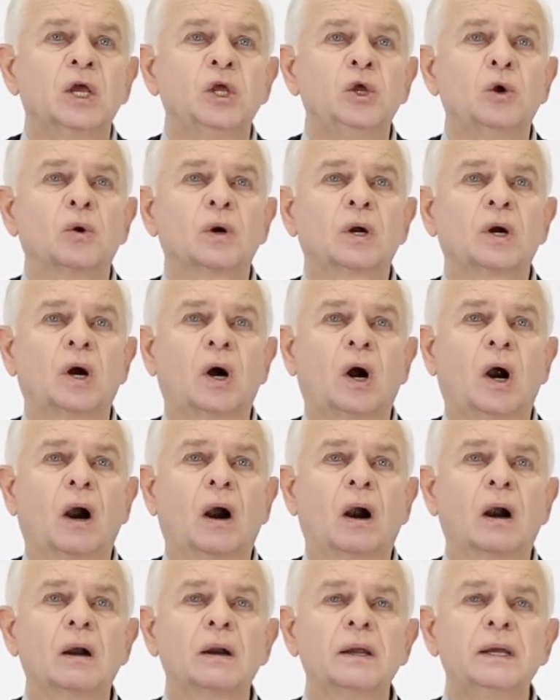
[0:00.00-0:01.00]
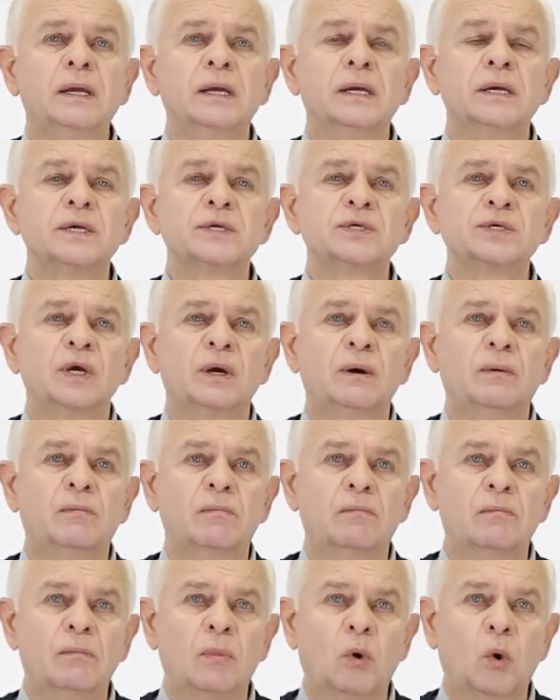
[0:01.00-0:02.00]
Your car is
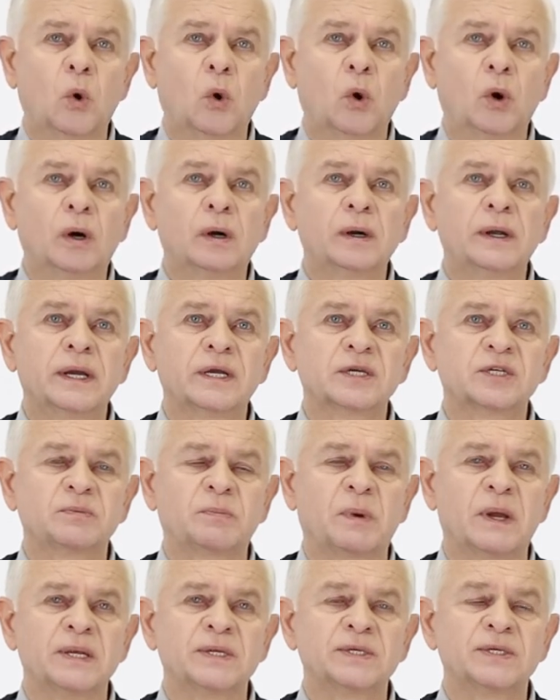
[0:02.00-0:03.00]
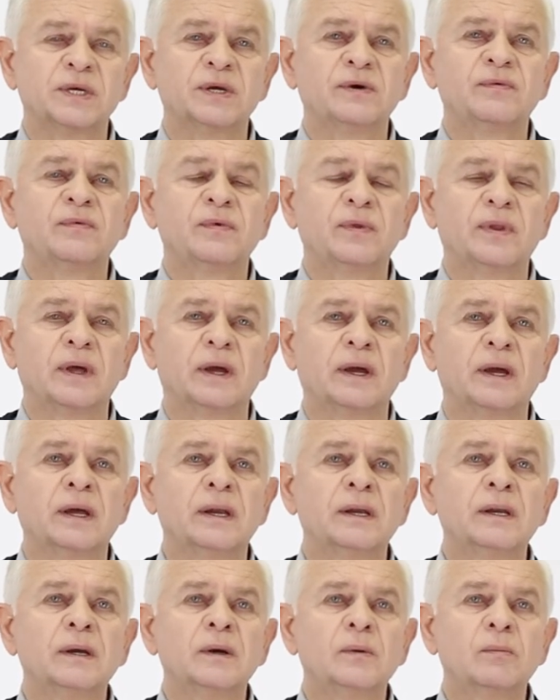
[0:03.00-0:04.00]
more expensive
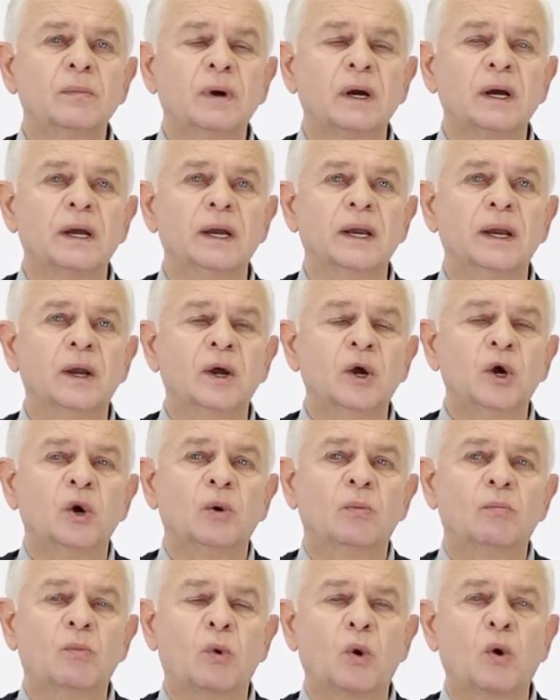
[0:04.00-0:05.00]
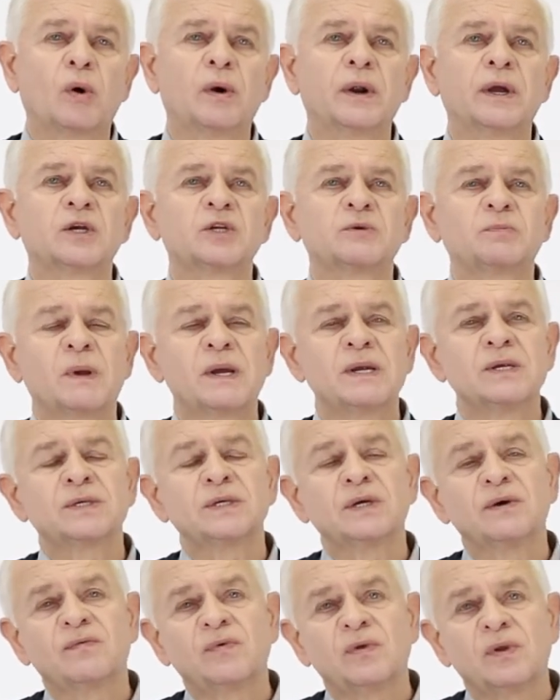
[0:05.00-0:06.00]
than mine. More
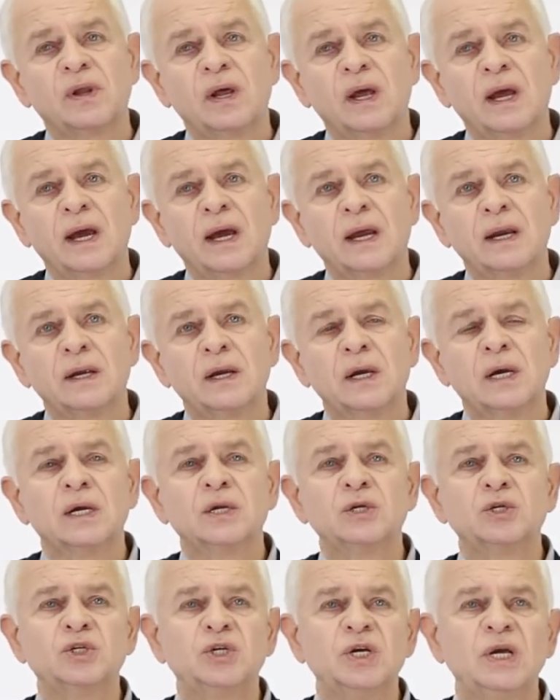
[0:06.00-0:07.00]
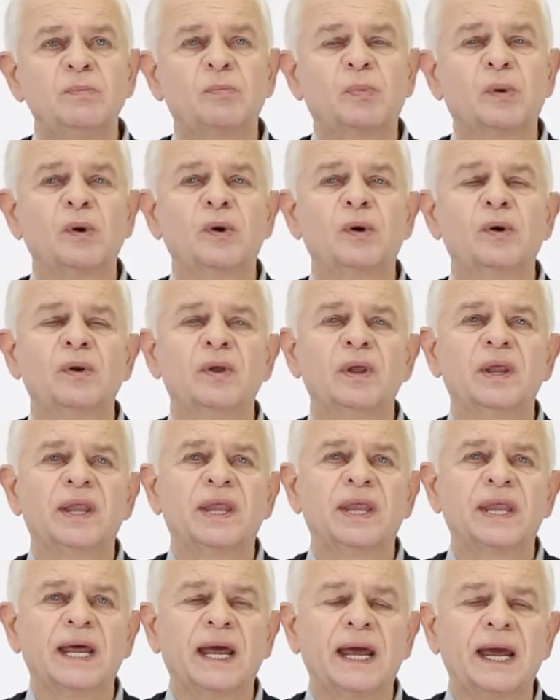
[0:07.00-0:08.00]
expensive than, cheaper
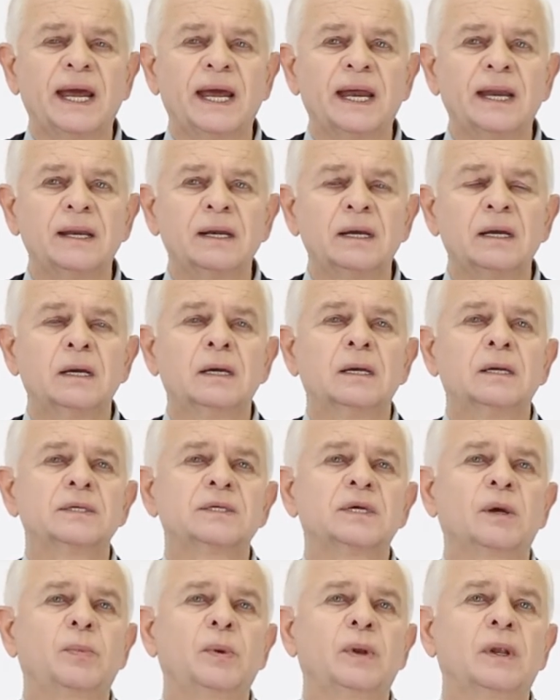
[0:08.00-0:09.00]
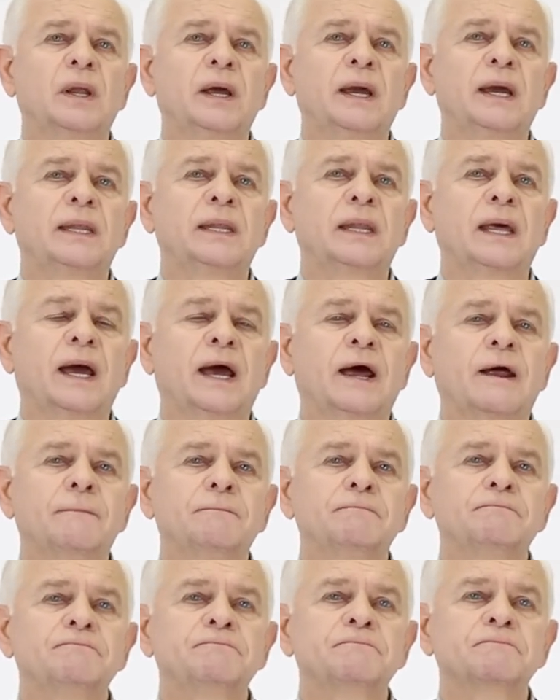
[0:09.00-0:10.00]
than, something like
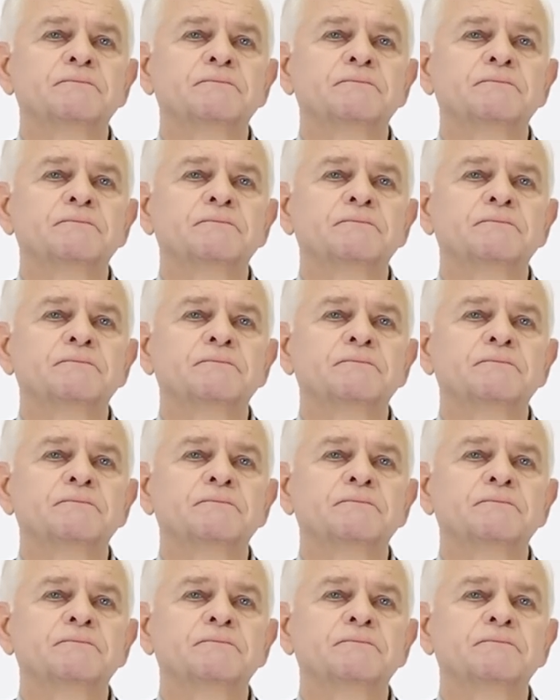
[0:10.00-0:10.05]
that.